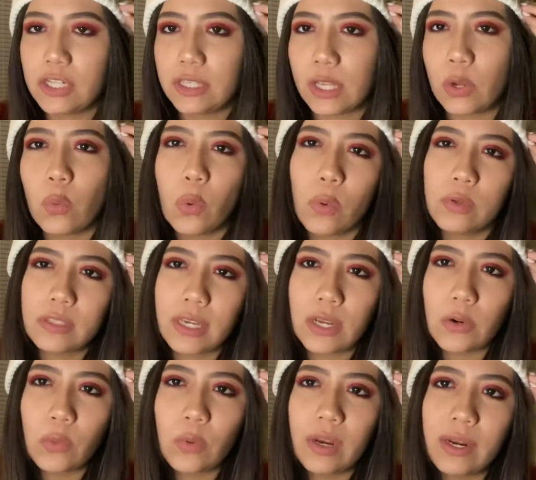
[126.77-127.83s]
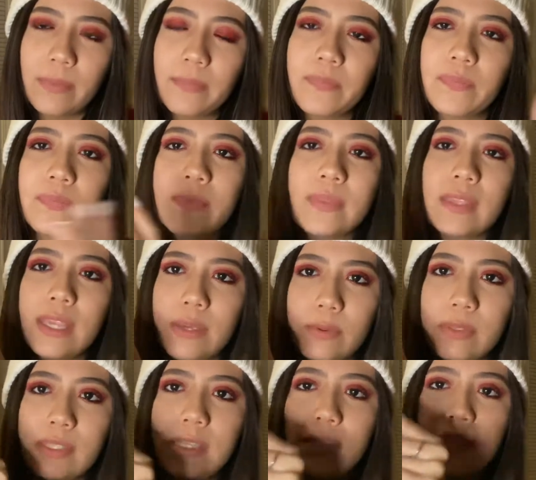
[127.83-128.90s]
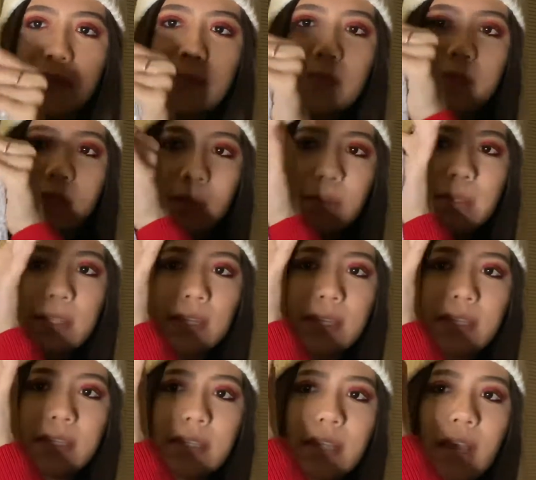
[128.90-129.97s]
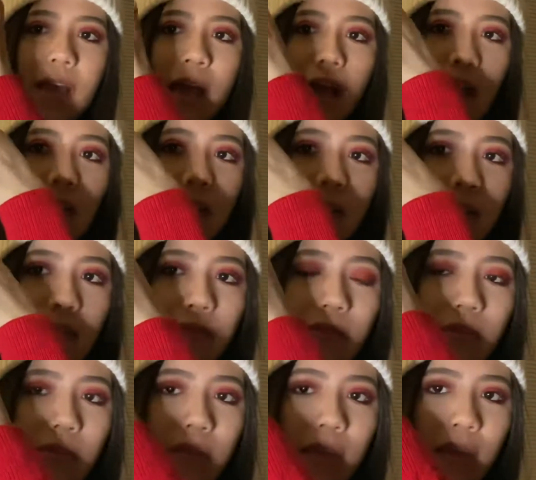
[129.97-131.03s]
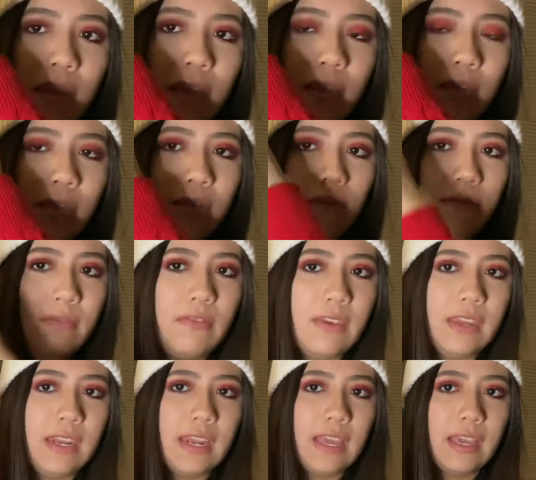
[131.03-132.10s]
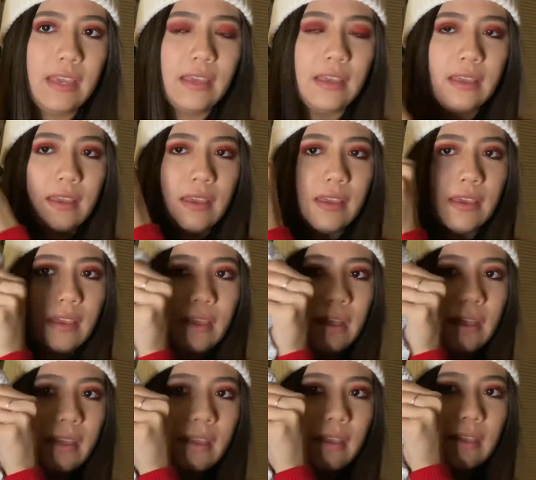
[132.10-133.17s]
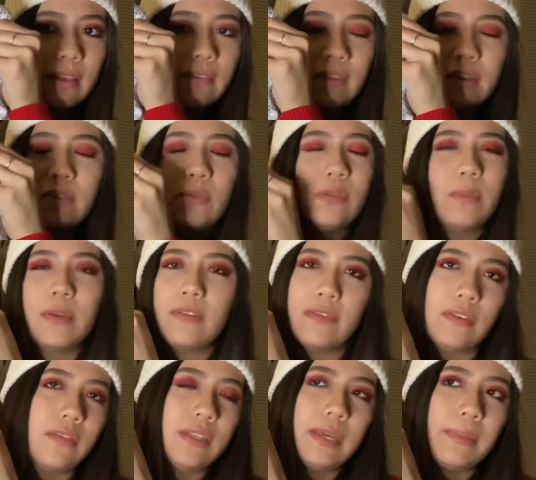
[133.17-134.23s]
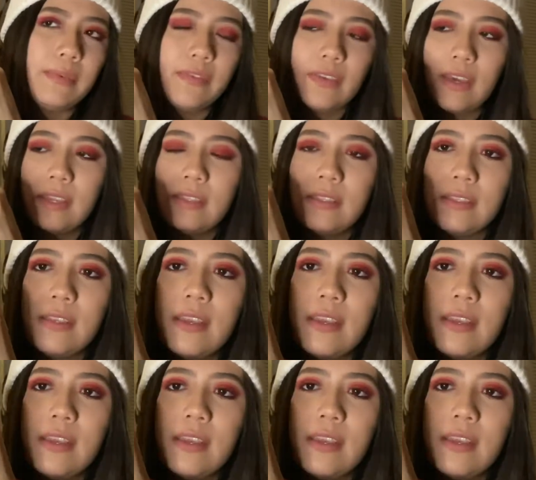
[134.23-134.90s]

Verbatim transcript: like what was I gonna wear, it was this, something like this. I love the v-neck cut, like those are my favorite type of cuts.